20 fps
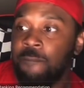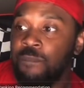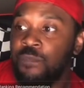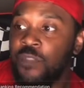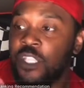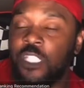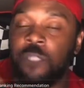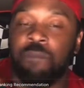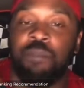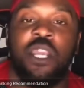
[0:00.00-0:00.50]
The
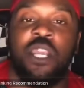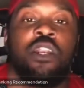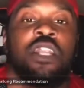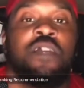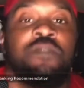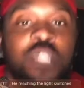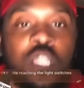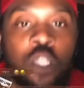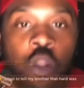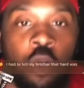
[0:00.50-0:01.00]
Spirit
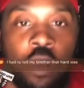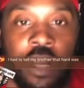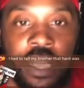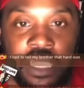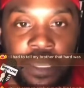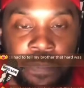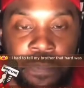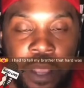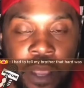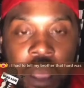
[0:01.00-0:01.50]
of the Lord is
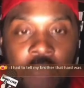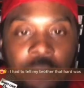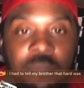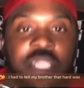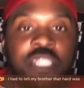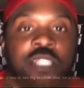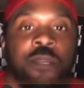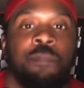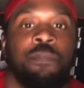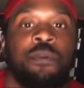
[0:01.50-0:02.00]
upon me
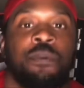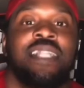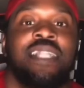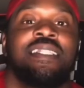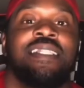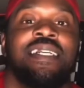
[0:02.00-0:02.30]
to preach